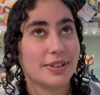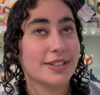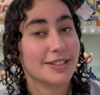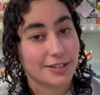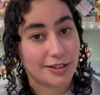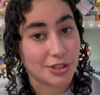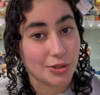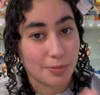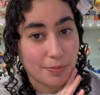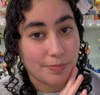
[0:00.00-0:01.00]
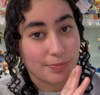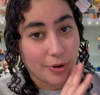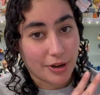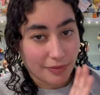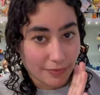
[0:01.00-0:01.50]
this is also
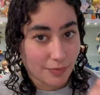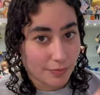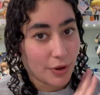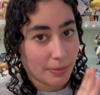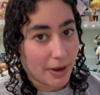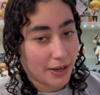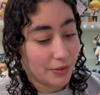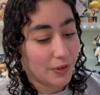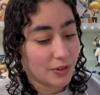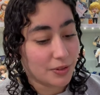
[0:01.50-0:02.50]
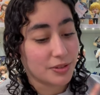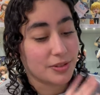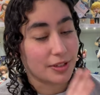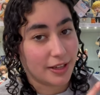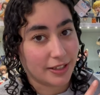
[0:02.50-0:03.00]
part of one of my New Year's
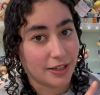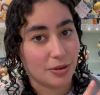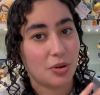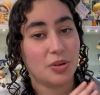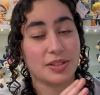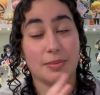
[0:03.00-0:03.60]
collecting goals.